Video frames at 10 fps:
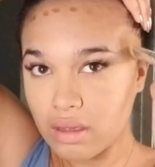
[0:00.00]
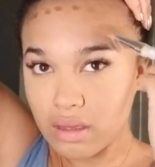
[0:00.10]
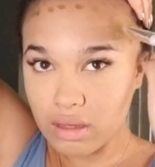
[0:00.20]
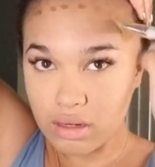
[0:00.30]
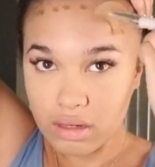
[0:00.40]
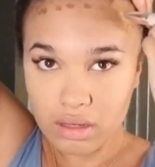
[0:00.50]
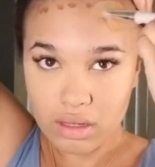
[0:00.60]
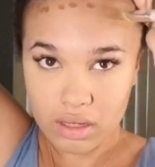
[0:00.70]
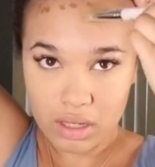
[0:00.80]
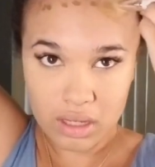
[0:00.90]
then
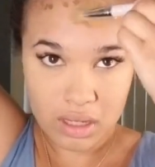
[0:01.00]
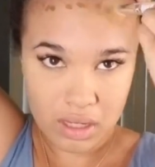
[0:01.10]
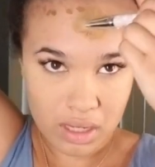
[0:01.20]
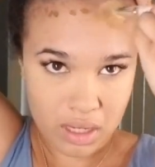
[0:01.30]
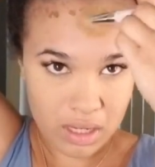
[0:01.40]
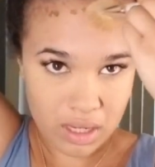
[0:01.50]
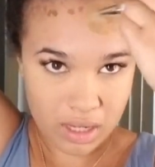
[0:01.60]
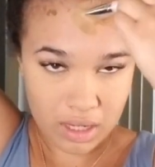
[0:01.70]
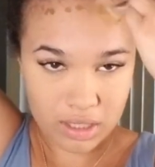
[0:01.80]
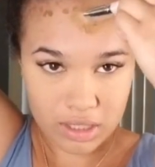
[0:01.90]

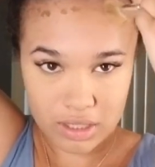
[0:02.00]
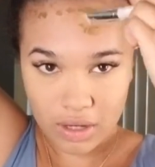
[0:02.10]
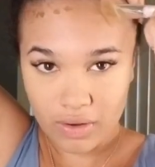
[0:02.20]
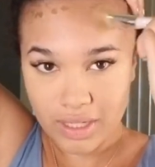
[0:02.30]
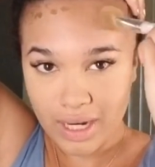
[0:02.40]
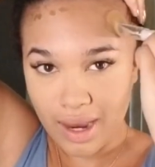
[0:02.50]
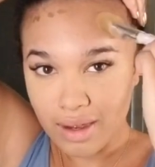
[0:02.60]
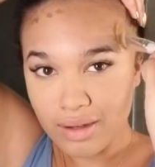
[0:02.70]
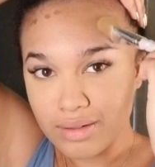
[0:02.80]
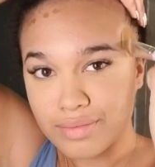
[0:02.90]
just go to
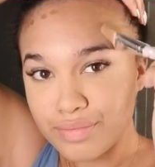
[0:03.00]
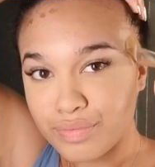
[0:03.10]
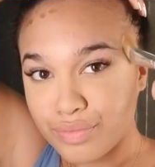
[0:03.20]
town.